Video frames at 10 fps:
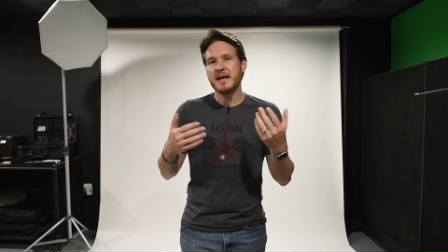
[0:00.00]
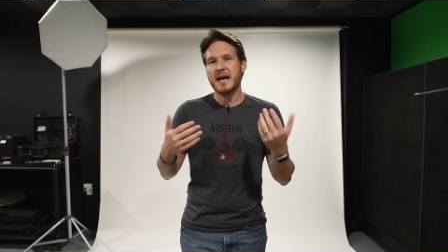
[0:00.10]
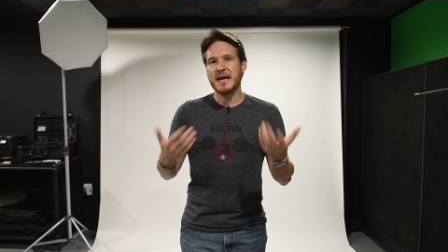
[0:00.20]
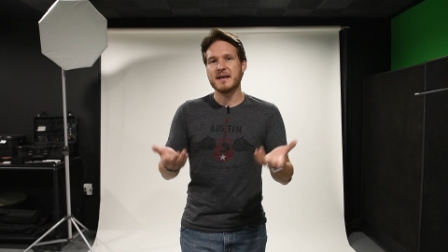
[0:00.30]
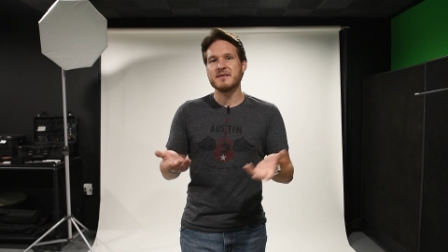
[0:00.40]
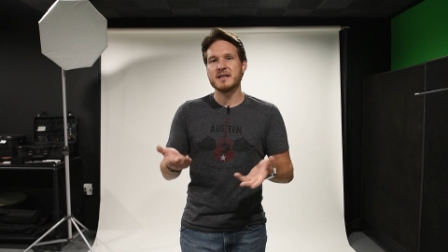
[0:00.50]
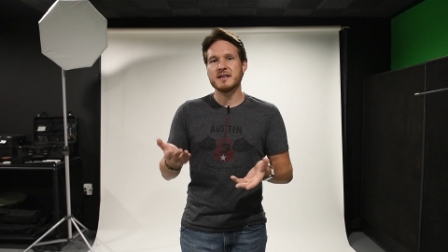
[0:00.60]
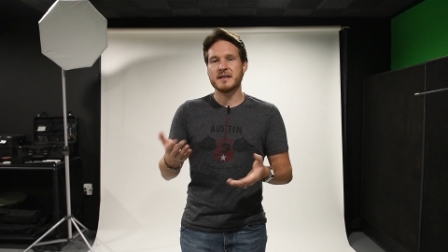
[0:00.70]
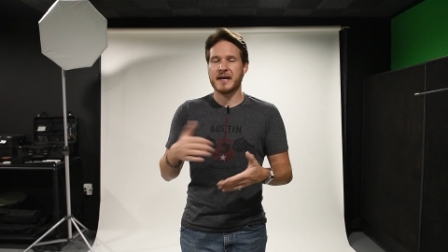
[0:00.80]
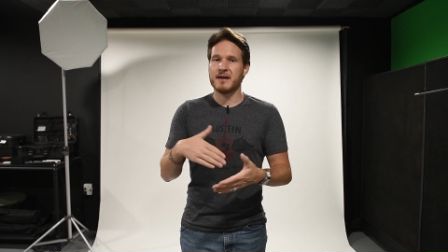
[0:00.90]
and
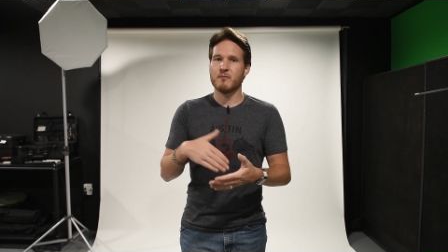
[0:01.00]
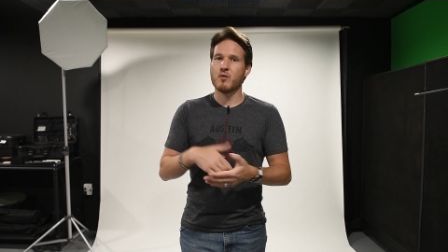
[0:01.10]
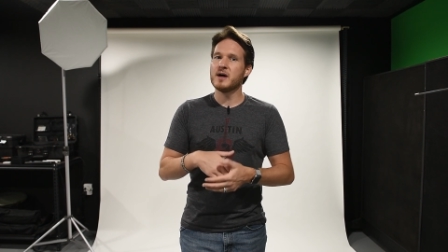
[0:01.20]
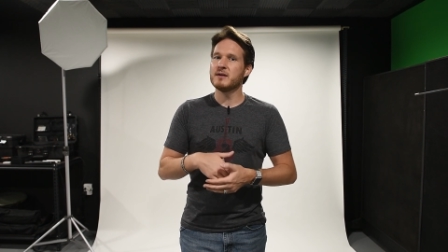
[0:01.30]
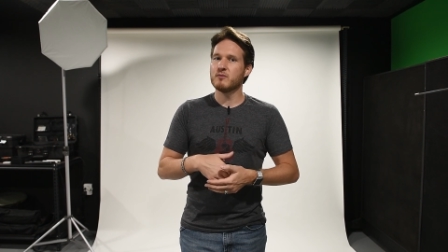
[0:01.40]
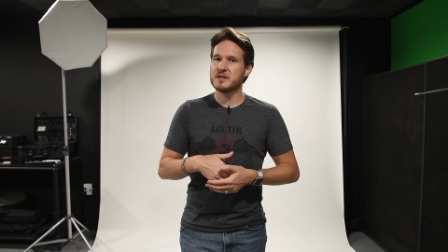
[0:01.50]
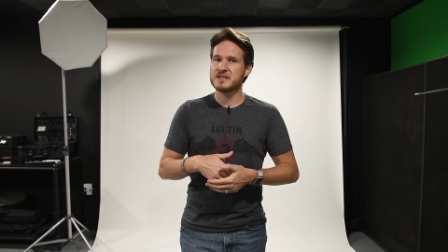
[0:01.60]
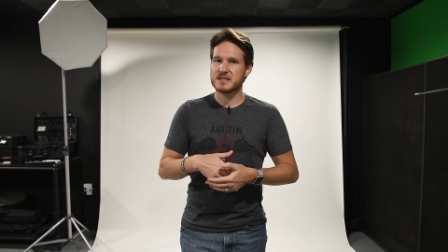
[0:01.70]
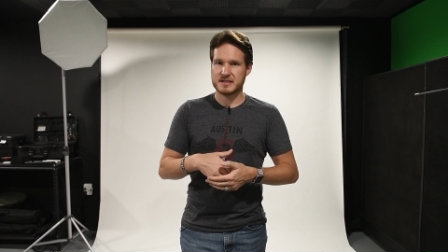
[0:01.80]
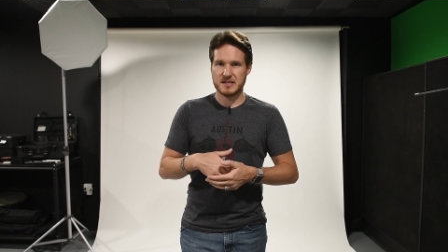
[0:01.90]
then at one one
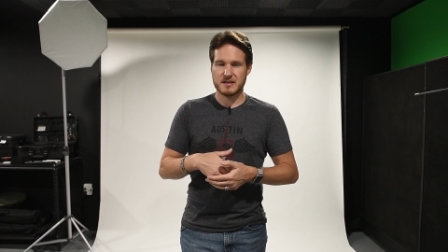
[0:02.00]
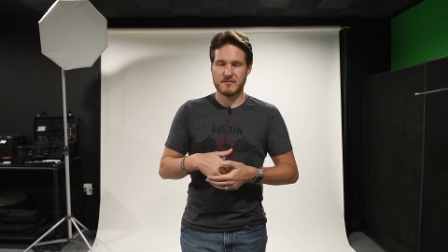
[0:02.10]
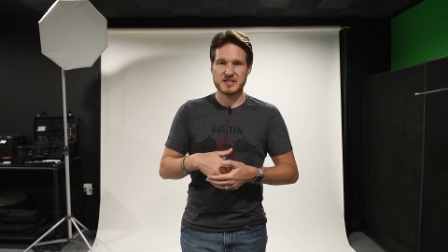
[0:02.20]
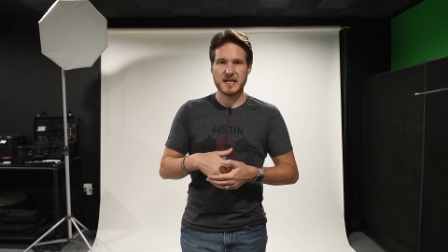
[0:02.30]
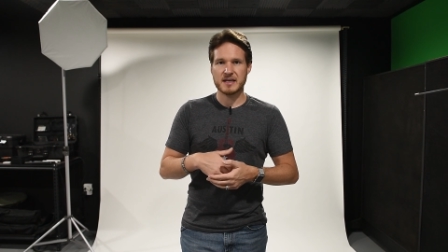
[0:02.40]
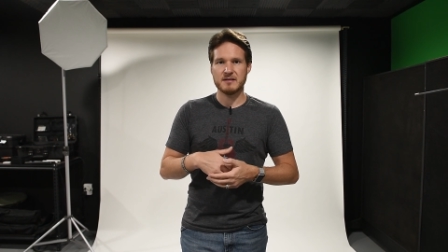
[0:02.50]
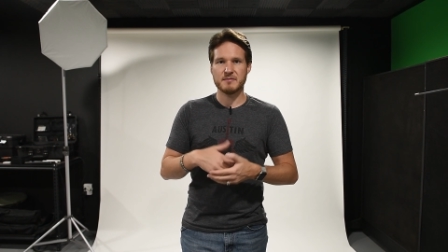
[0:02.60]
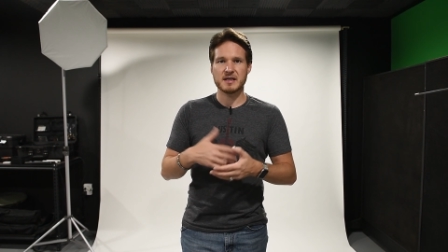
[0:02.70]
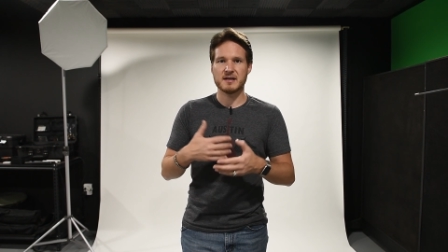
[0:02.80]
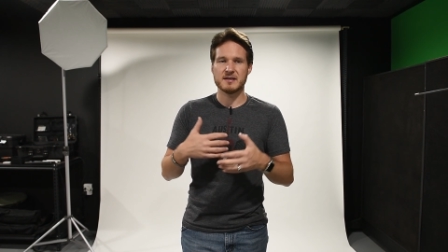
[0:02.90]
sixtieth of a second
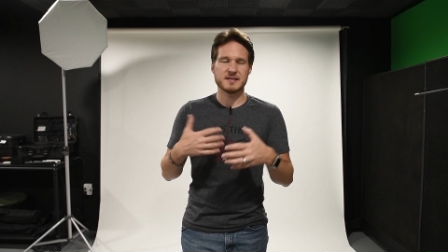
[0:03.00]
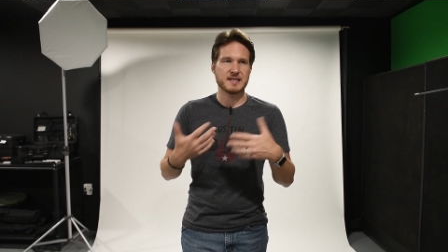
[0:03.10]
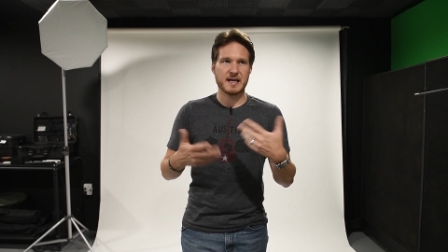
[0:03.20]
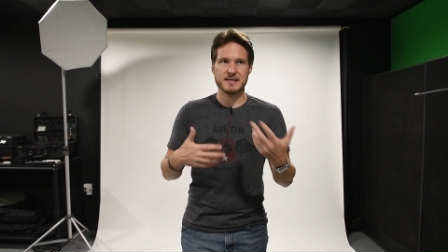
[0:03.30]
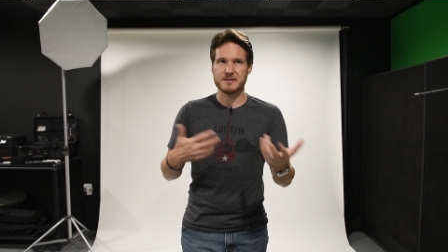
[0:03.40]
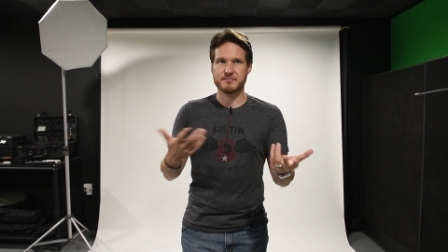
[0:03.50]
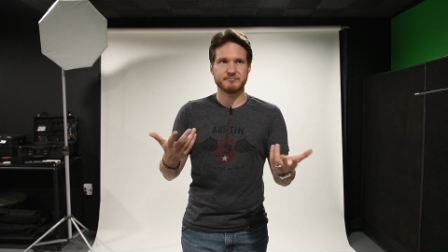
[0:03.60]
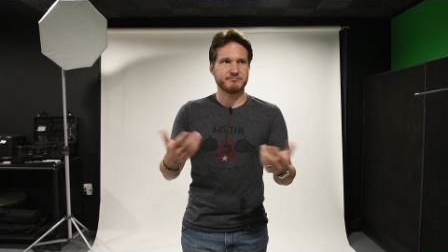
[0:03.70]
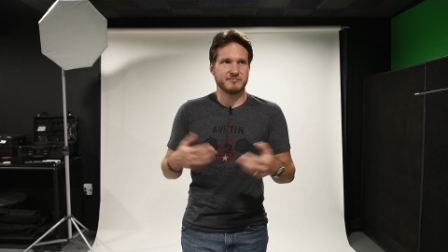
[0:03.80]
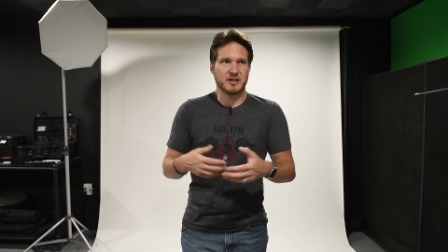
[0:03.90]
because that's,
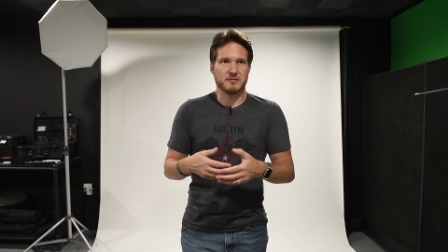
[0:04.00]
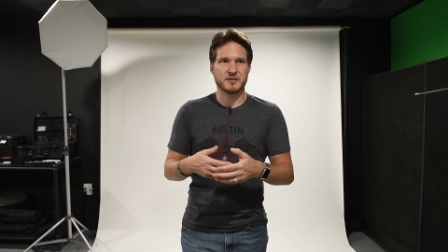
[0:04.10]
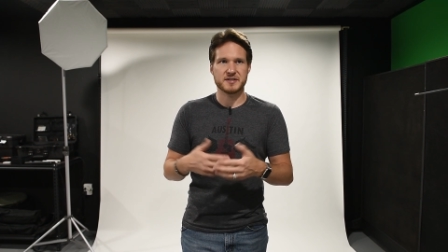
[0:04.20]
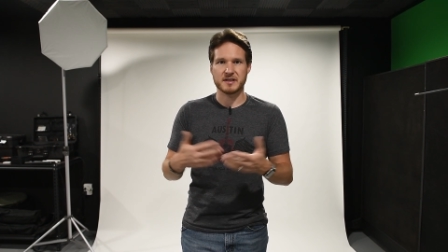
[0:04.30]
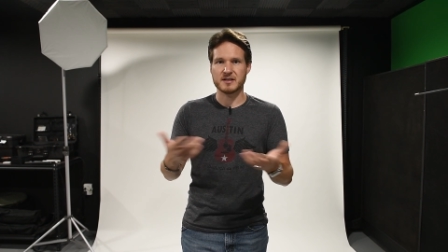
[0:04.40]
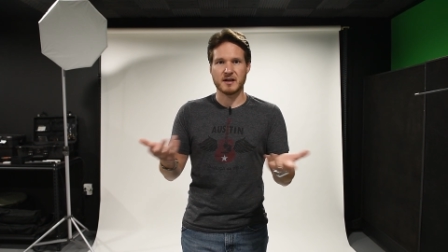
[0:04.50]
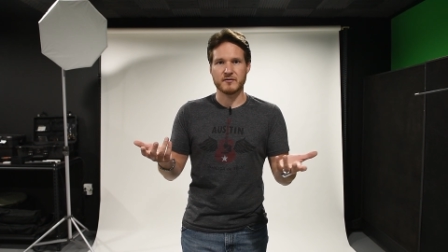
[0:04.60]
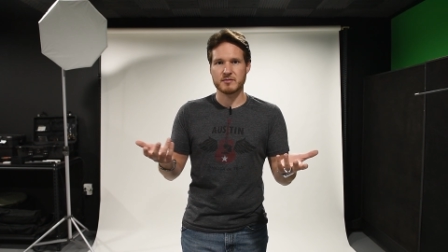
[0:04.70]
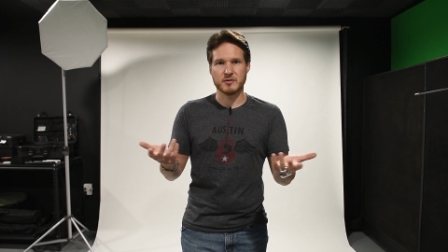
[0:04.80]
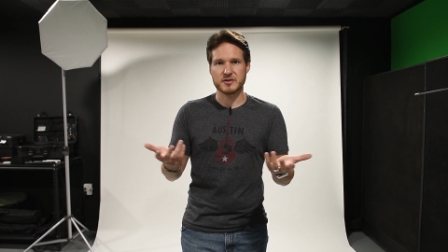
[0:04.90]
you know, just a
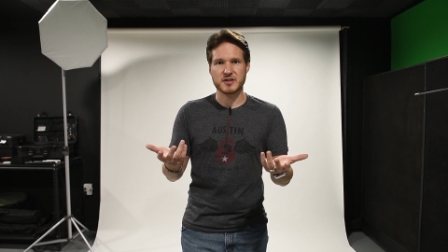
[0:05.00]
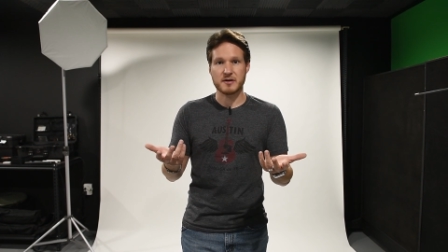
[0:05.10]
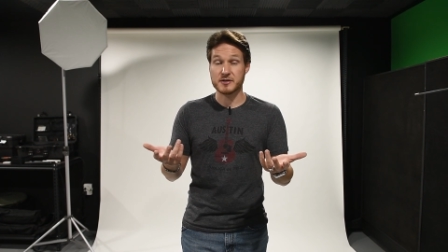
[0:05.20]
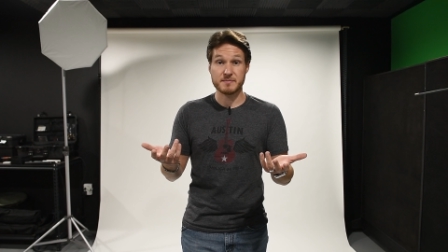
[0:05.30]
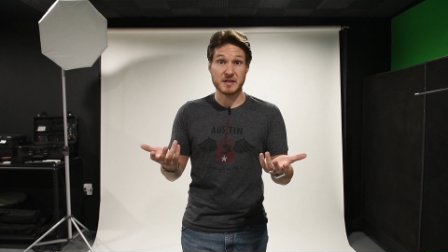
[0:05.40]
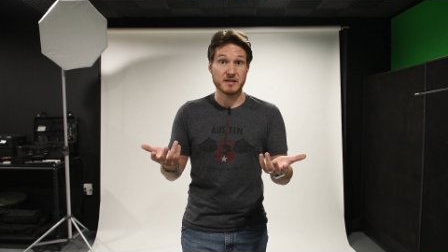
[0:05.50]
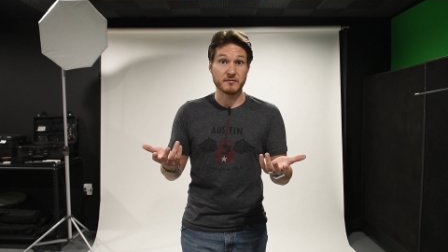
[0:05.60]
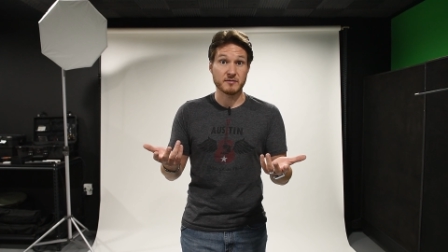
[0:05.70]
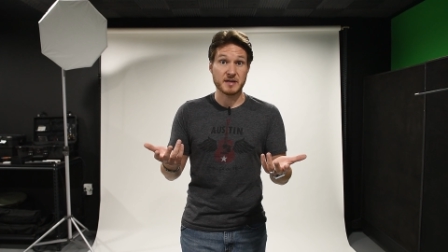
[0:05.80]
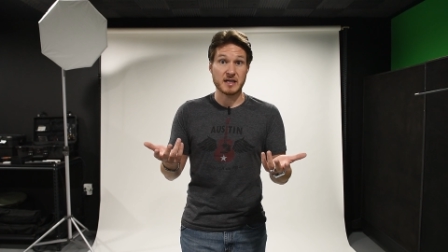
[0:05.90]
comfortable shutter speed
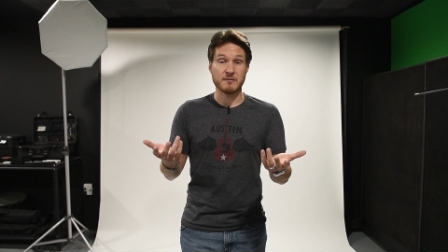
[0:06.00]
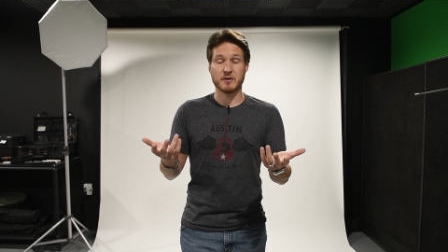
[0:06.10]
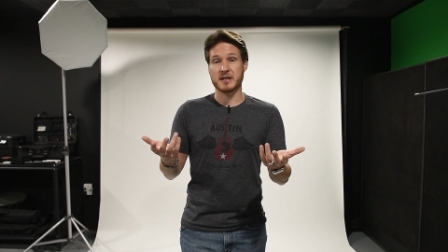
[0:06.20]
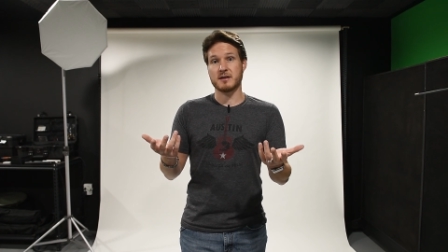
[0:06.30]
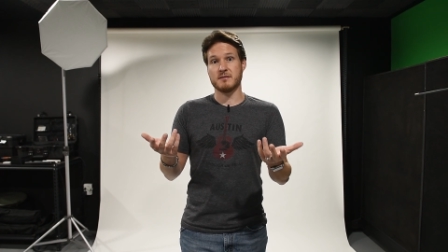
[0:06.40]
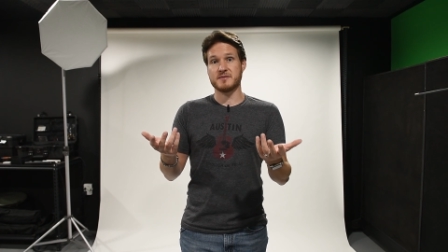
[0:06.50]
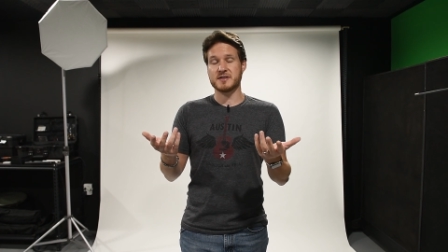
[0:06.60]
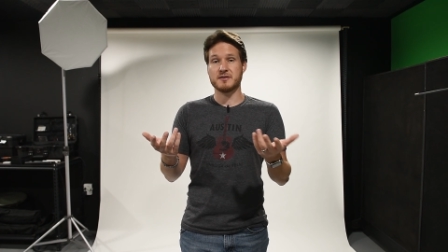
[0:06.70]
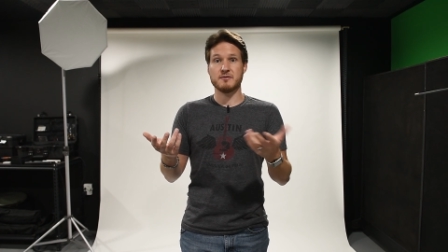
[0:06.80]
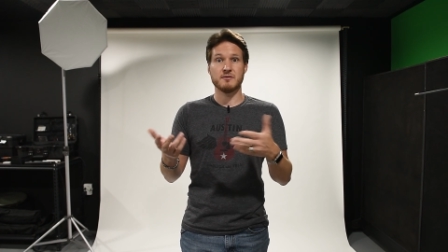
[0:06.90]
for me when it comes
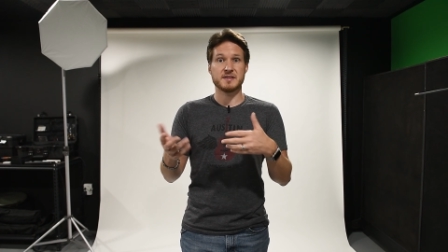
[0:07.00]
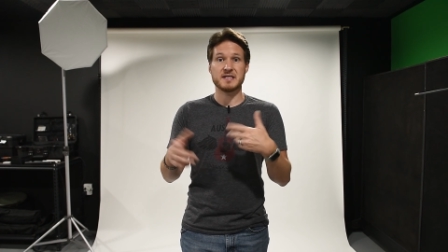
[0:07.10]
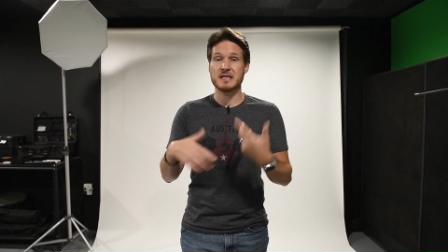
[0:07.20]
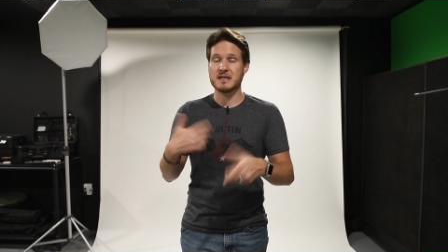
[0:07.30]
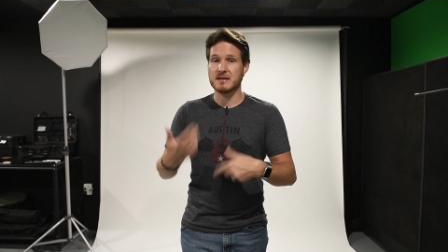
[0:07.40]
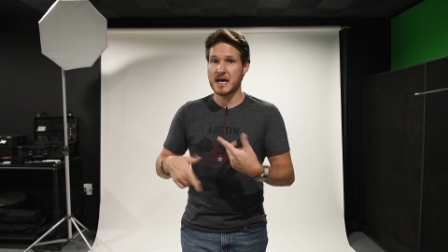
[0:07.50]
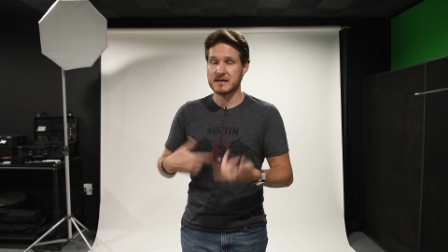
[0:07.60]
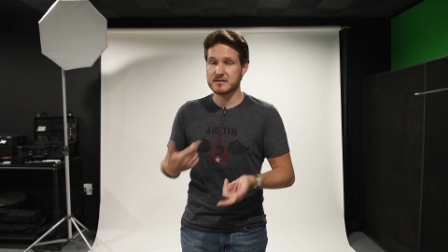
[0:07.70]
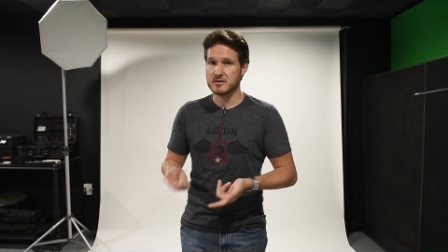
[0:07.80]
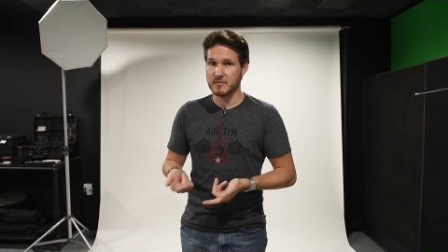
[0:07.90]
to syncing
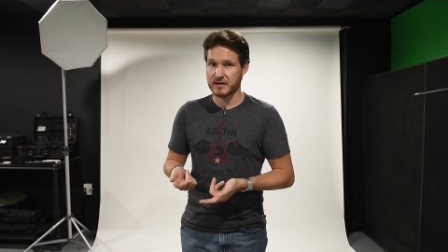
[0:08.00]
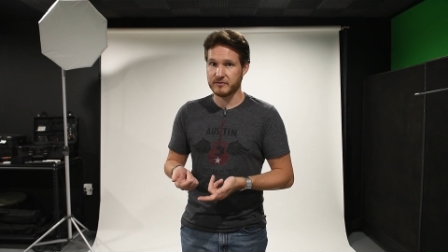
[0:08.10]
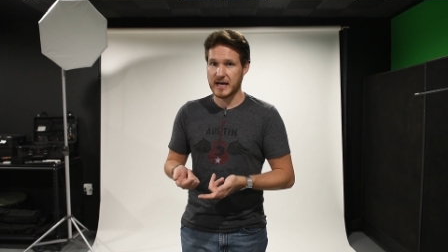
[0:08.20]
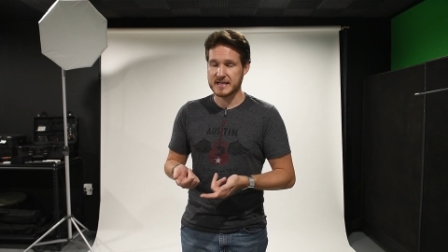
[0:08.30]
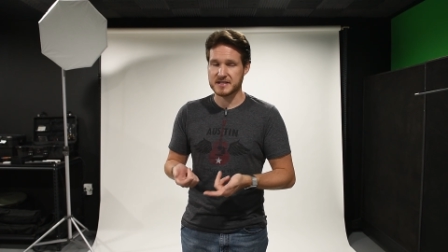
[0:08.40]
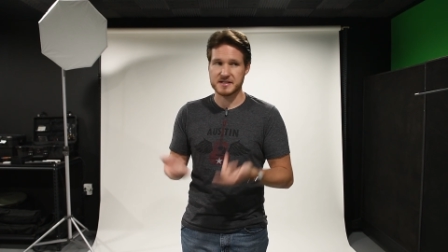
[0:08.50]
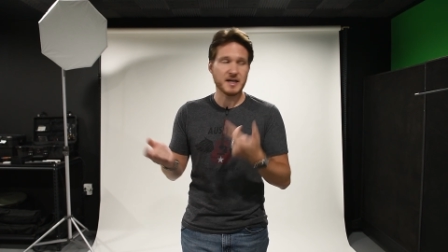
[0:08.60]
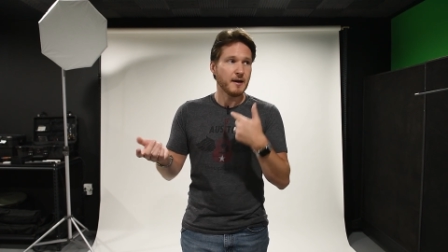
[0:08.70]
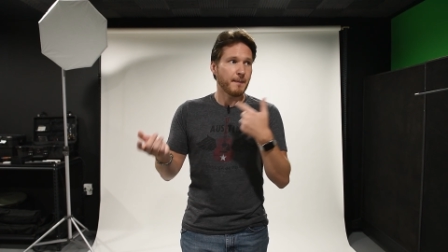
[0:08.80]
that to my flashes.